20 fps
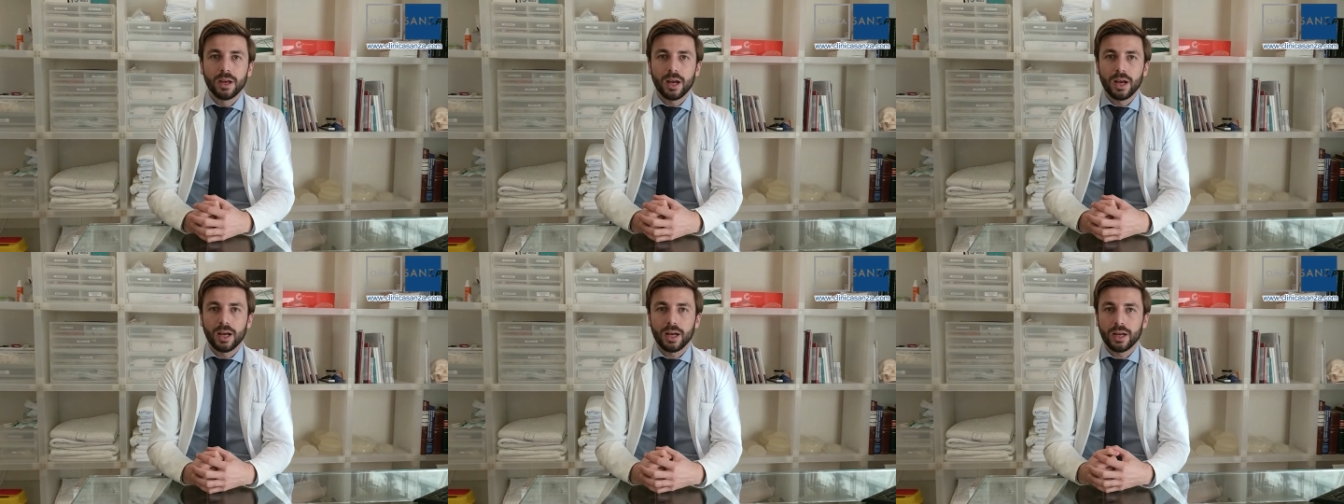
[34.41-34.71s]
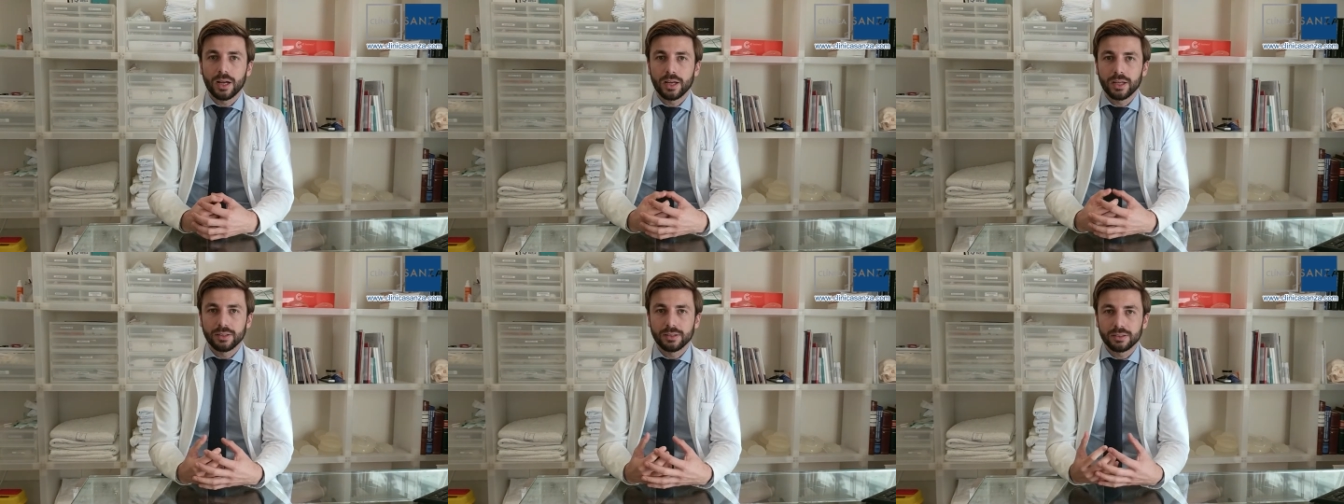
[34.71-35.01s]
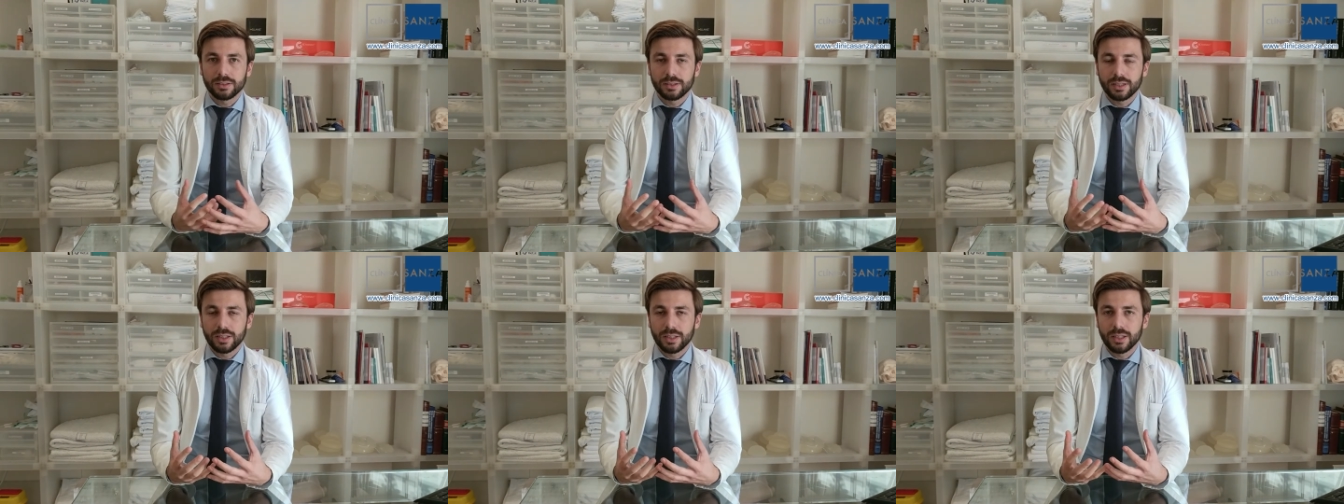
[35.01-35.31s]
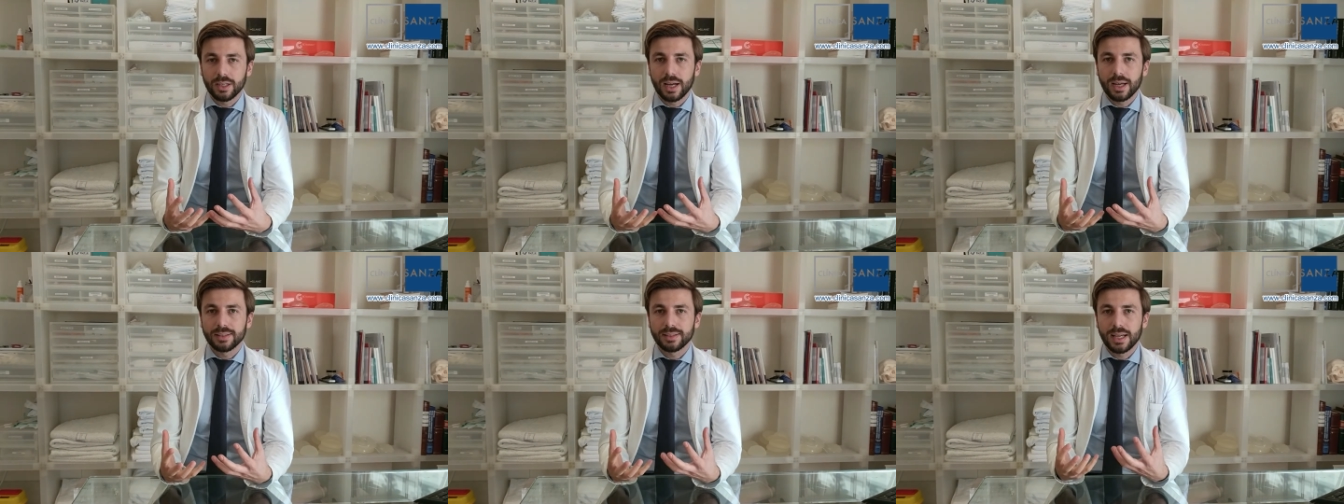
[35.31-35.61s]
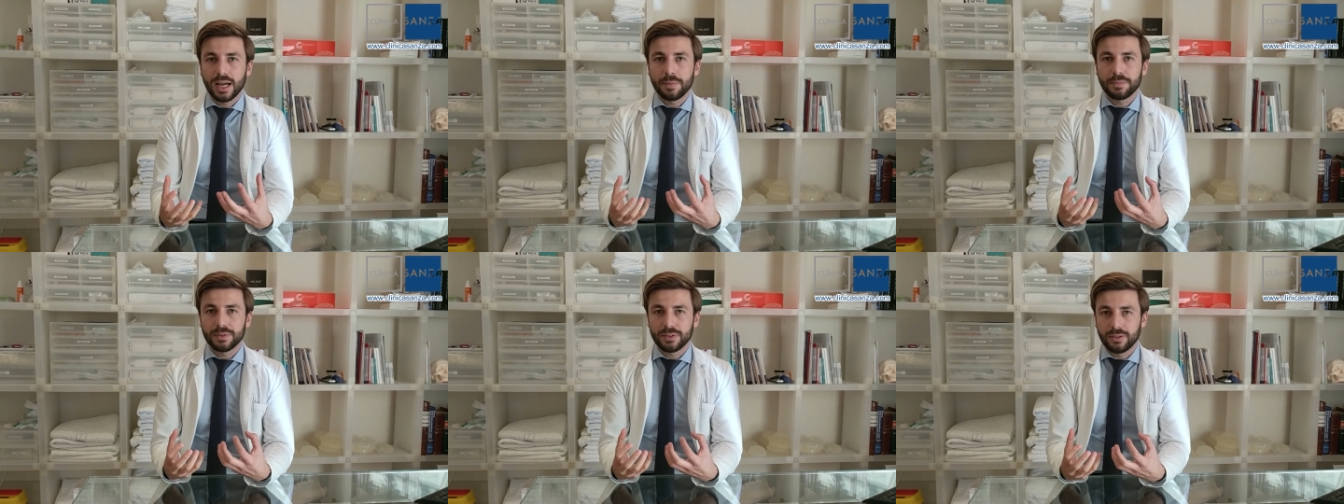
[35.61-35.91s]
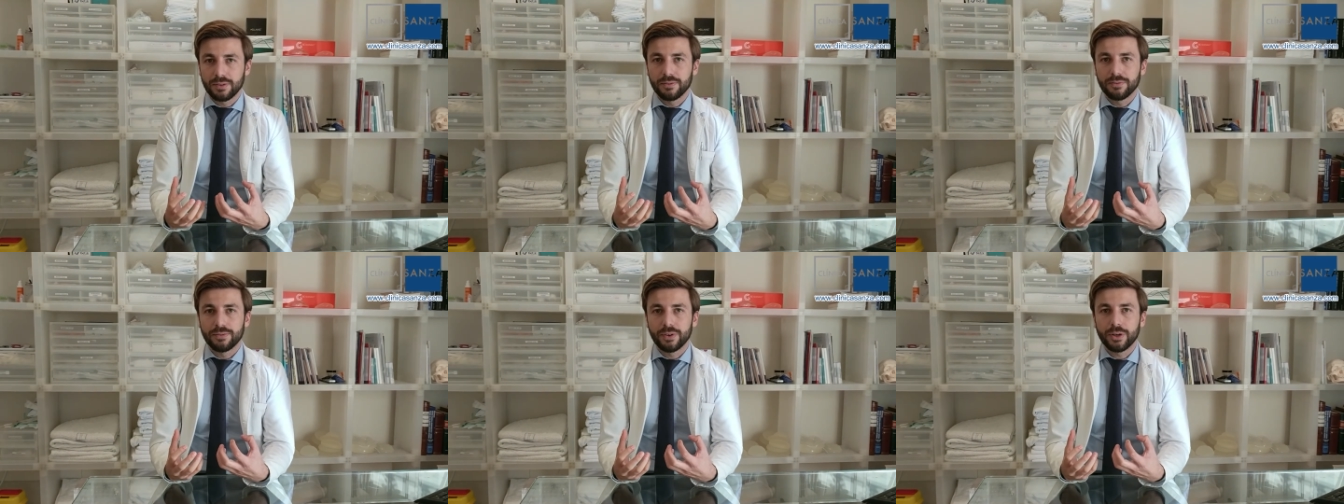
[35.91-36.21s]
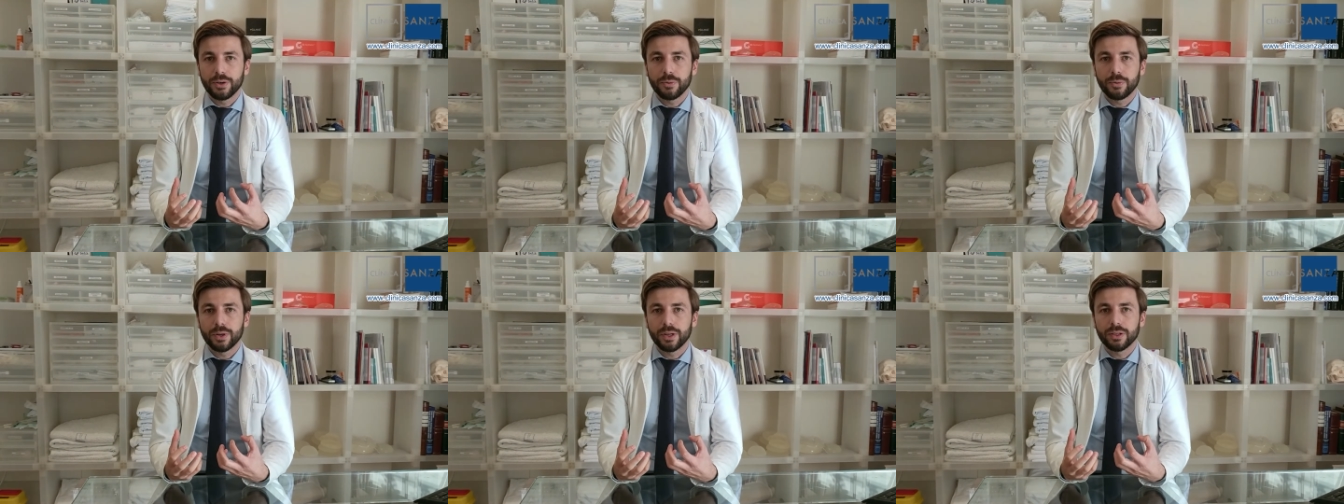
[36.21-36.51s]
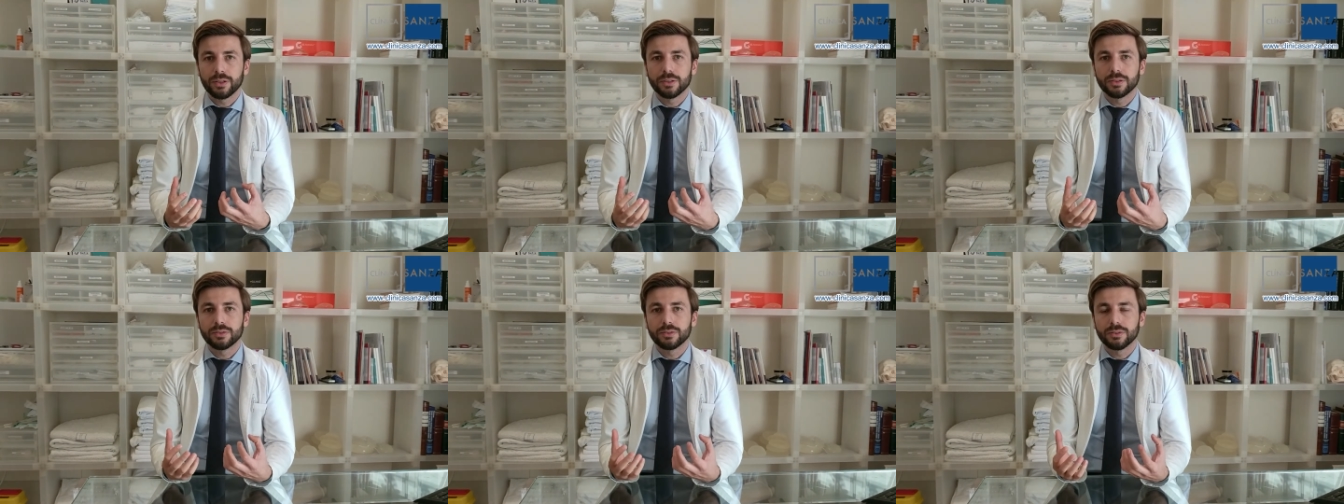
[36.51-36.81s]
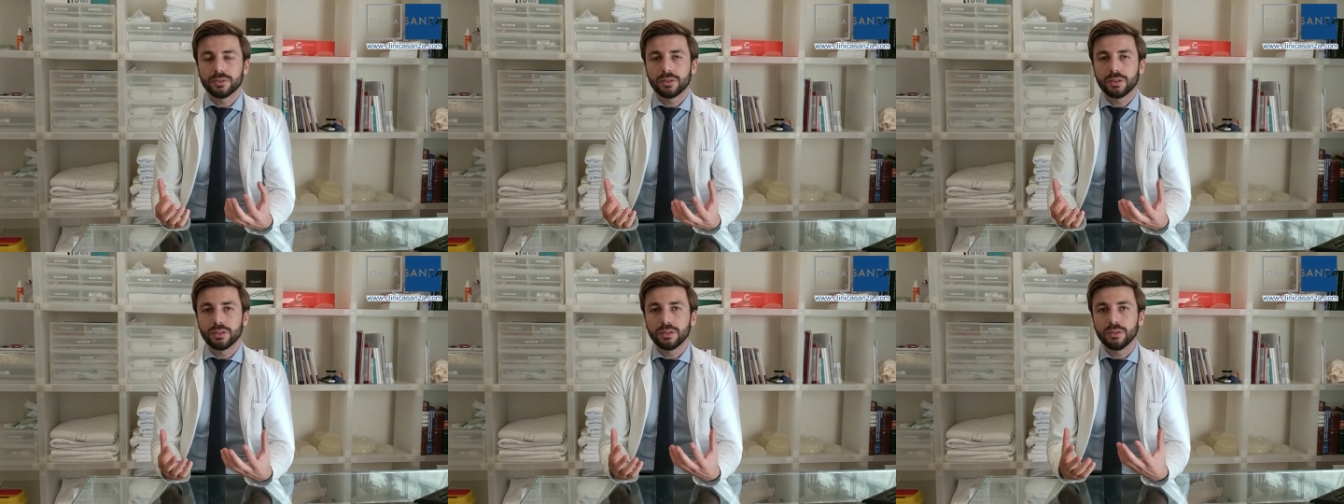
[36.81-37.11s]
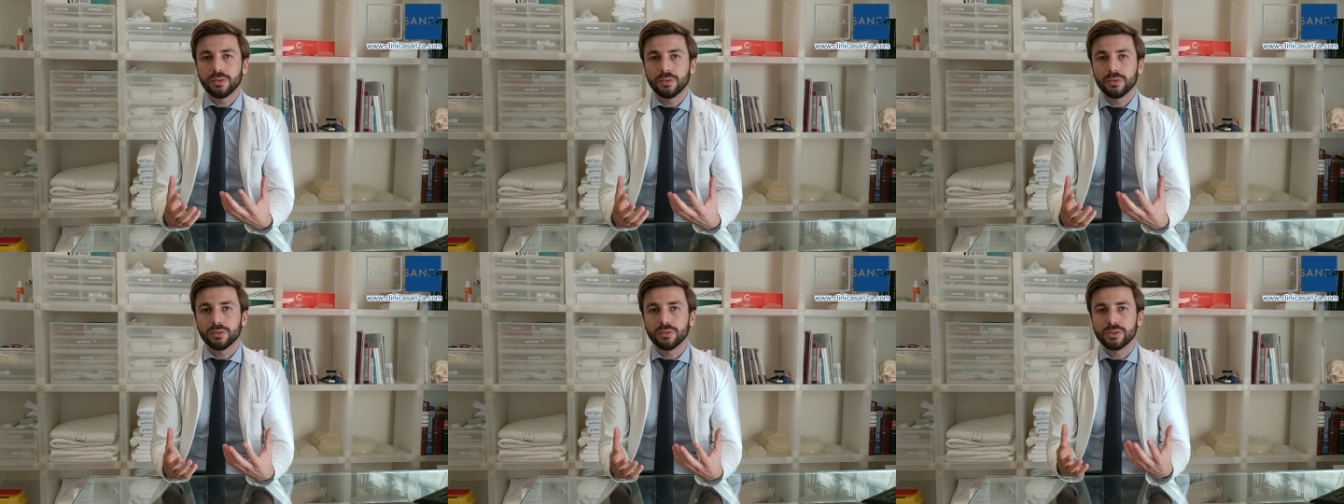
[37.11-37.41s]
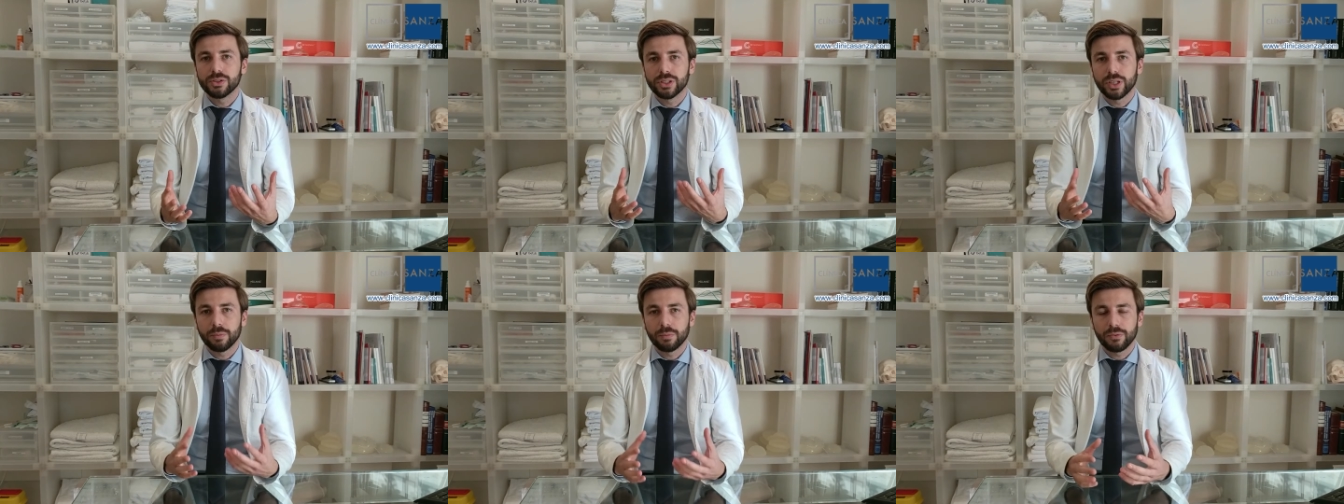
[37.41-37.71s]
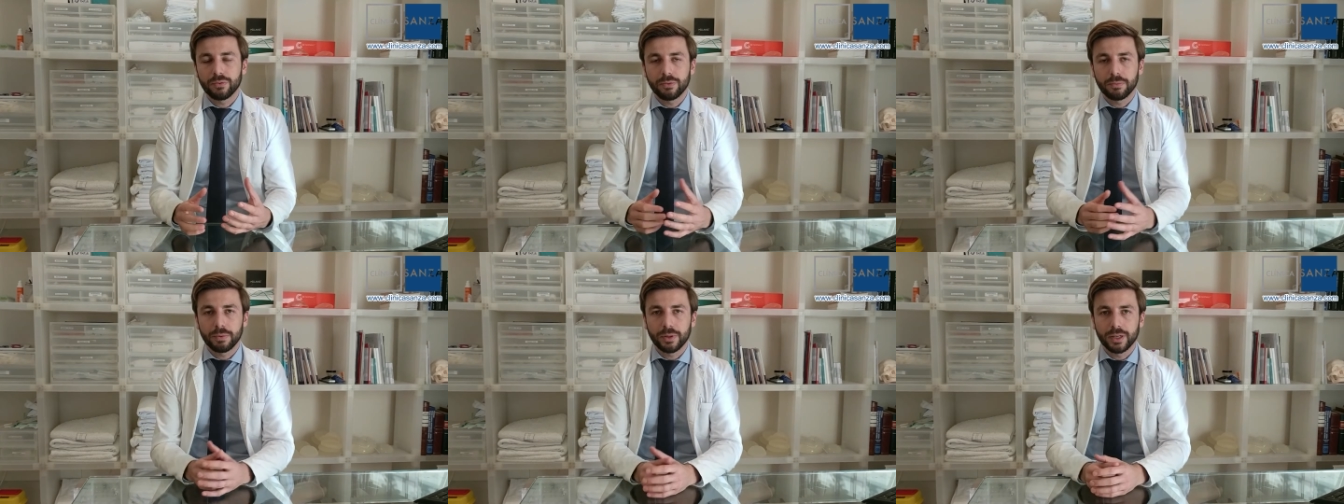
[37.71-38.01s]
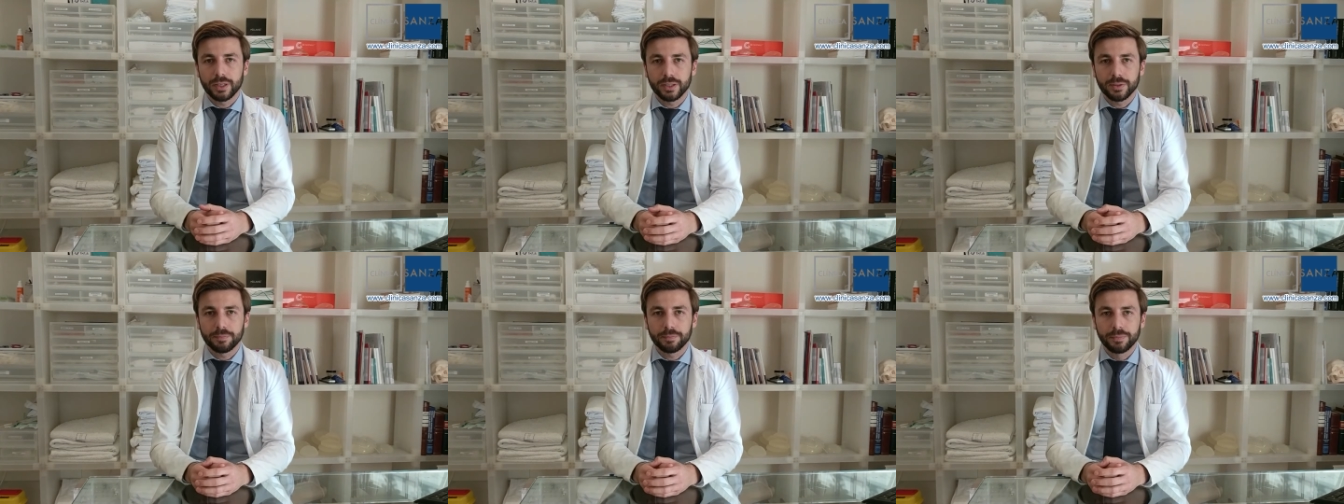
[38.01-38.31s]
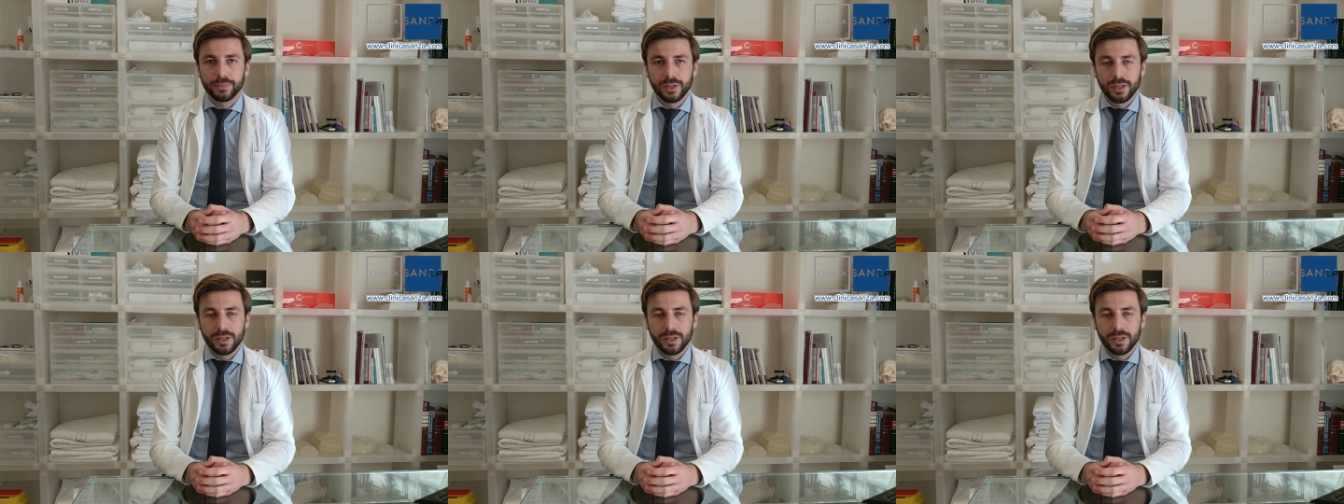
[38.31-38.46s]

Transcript: Uh, and the skin adapts very well to the new shape of the body.